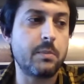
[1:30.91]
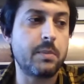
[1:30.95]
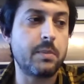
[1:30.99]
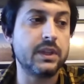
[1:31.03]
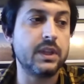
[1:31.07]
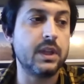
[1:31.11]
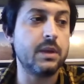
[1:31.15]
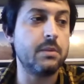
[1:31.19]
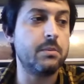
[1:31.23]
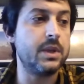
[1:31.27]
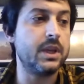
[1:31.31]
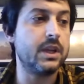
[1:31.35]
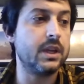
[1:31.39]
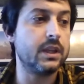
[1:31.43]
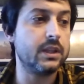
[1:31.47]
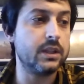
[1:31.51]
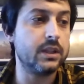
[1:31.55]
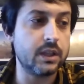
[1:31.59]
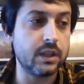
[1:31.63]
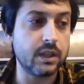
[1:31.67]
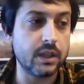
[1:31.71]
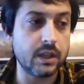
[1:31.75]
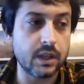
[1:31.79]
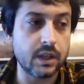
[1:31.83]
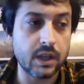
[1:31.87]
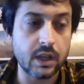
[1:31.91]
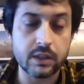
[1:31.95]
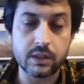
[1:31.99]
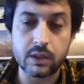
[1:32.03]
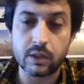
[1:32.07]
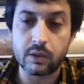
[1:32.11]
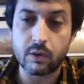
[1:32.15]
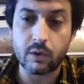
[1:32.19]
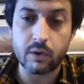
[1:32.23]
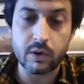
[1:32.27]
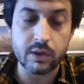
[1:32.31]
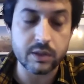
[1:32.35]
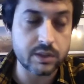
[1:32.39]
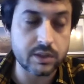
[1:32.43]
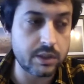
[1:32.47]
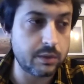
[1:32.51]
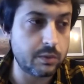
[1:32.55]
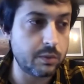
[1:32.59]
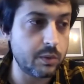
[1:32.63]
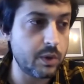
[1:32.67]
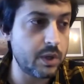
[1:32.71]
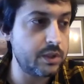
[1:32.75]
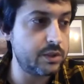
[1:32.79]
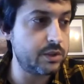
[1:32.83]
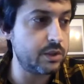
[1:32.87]
pre-pandemic and the current
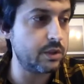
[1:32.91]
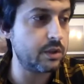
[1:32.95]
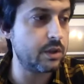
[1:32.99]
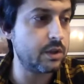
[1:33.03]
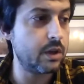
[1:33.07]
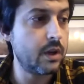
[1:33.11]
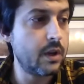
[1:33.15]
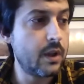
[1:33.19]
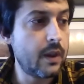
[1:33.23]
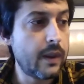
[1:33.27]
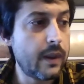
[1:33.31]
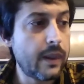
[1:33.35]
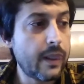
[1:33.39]
situation.